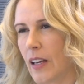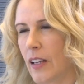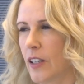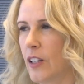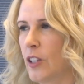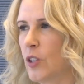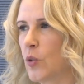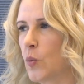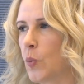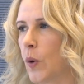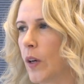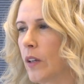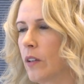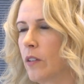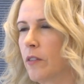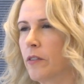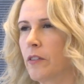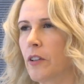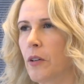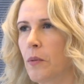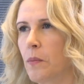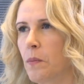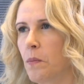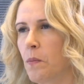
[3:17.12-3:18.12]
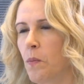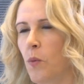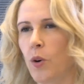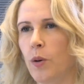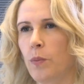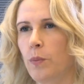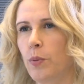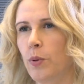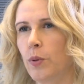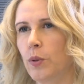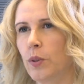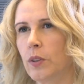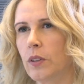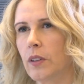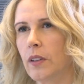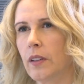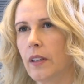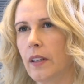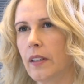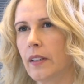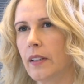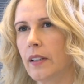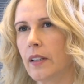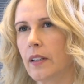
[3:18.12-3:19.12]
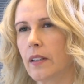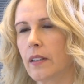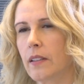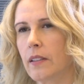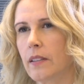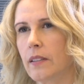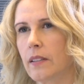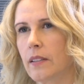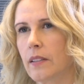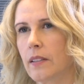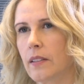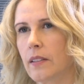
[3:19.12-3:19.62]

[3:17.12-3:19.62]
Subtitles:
Is one of them more important than the other?